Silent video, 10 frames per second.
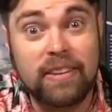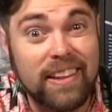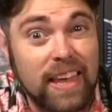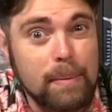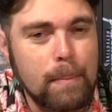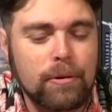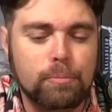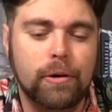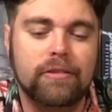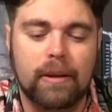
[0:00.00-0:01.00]
Setting the game up is
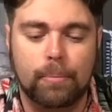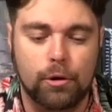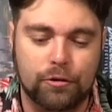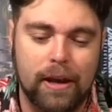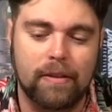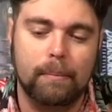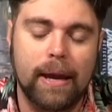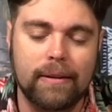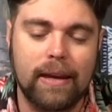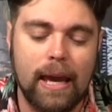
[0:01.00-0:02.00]
pretty simple. You'll take the
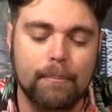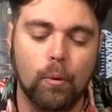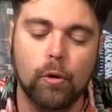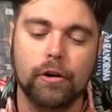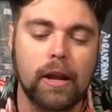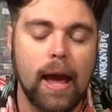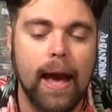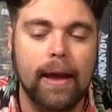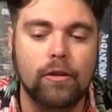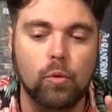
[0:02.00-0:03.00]
main game board
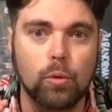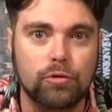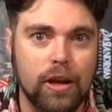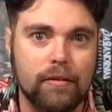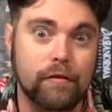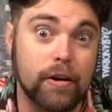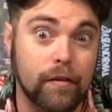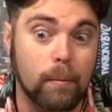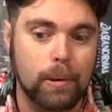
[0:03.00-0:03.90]
and you will set in front of all